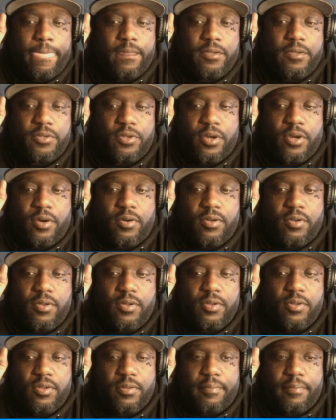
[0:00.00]

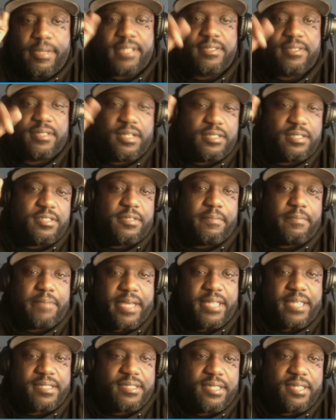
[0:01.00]
My son's the
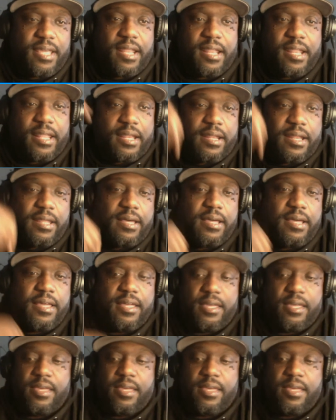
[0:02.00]
best, da da da da da.